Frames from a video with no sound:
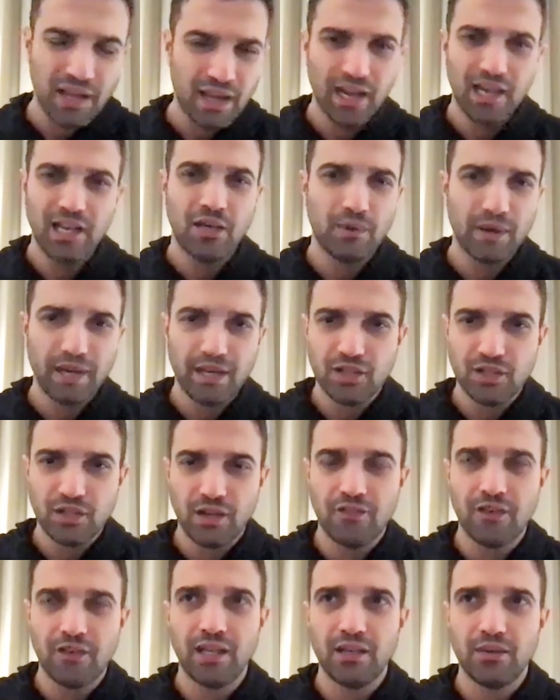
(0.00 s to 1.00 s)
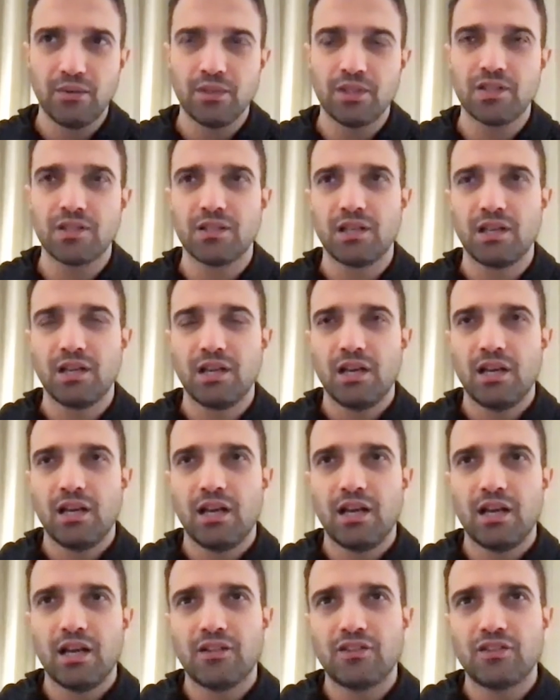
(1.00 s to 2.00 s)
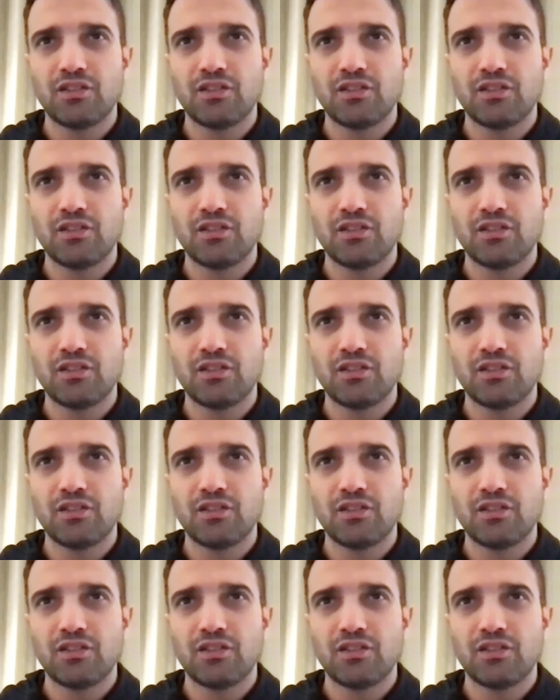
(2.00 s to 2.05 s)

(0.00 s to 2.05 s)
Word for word: anyway so i think it was uh,